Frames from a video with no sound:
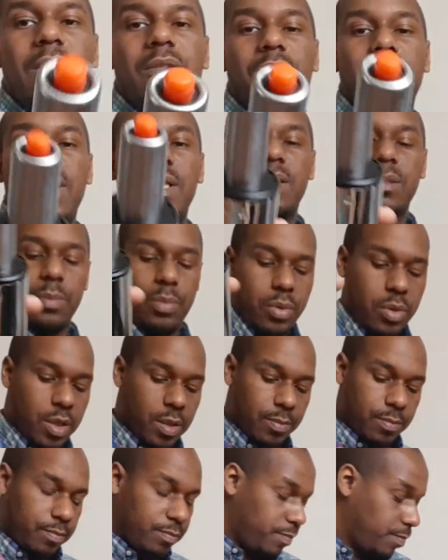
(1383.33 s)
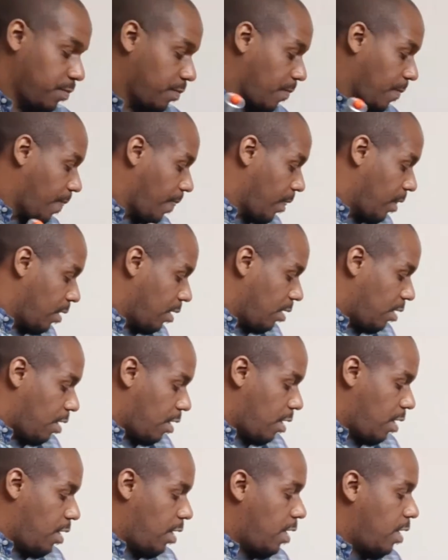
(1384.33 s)
that's important. All
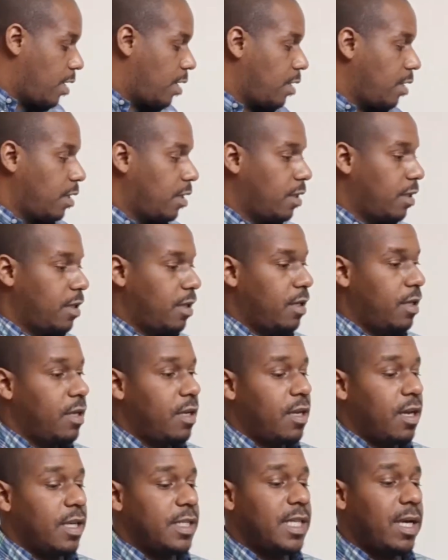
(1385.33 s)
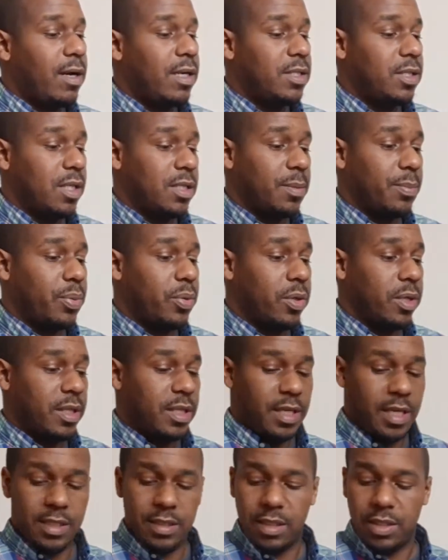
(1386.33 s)
right. That's how I judge important
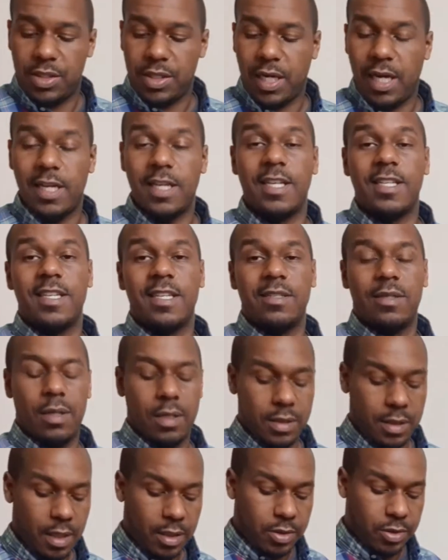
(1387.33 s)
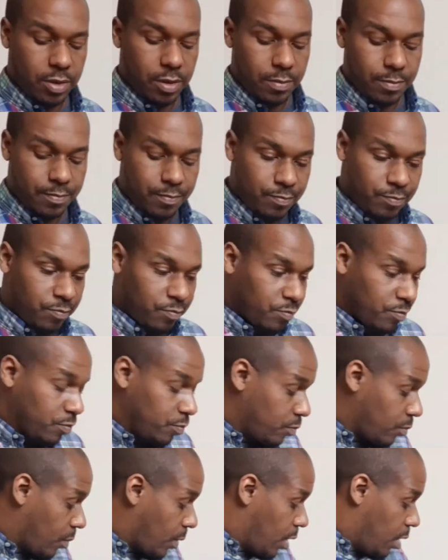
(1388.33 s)
things. They're shiny. I know it's not true.
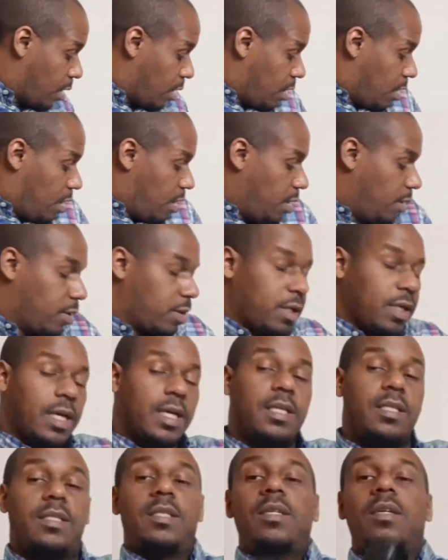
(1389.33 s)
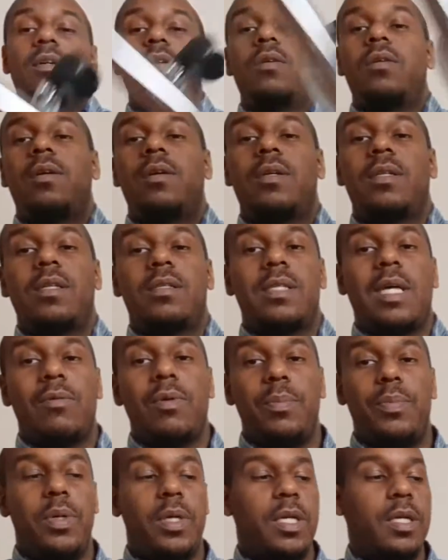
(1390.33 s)
Okay, so looks like you
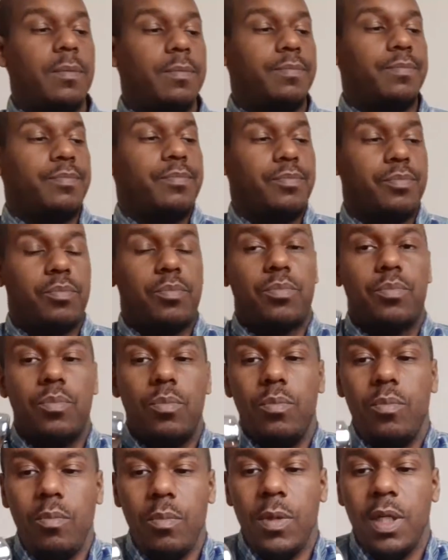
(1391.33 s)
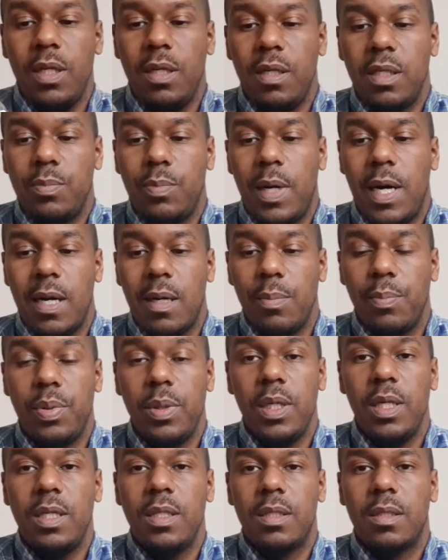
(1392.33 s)
put it in this bottom
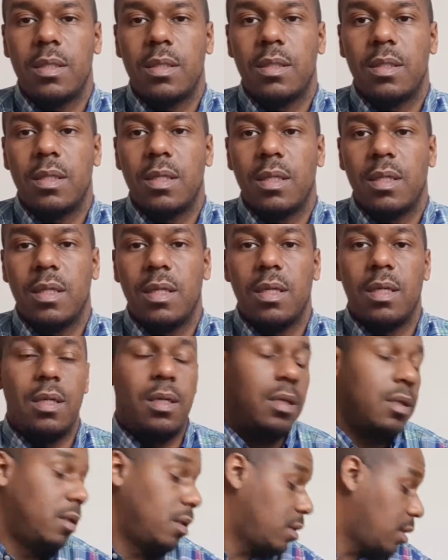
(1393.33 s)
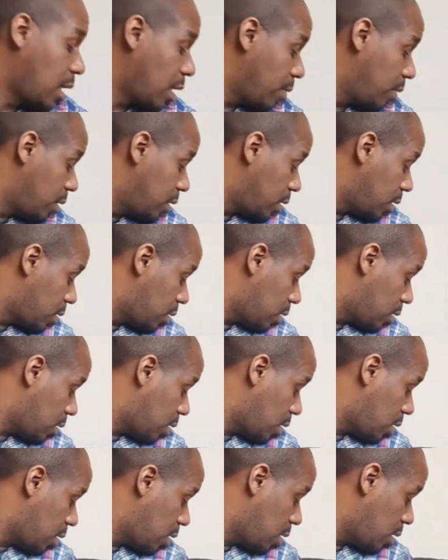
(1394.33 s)
piece. It looked like you just
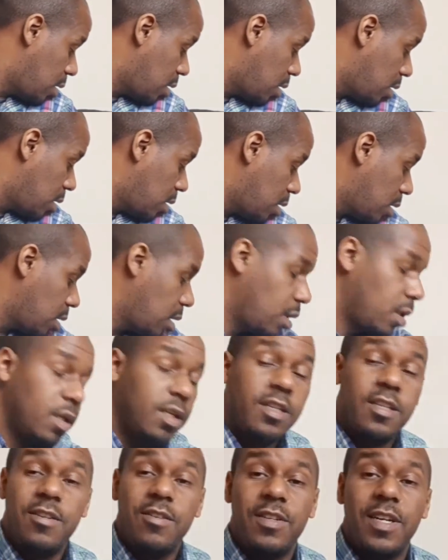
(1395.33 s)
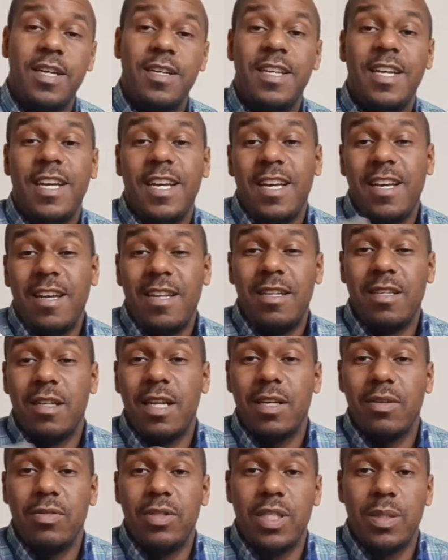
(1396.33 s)
okay. It looked like you
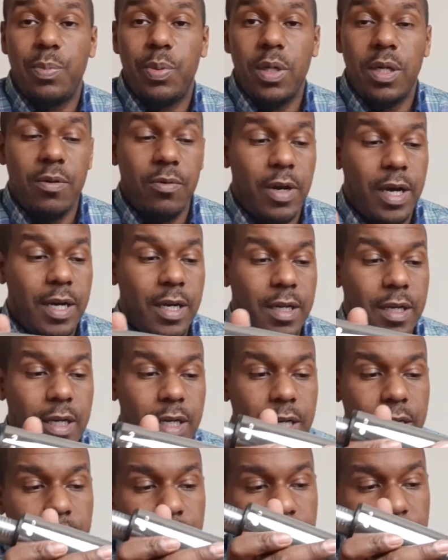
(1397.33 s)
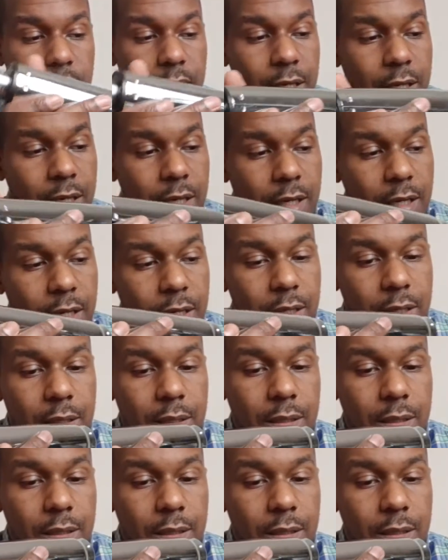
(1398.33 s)
just put it right in there, and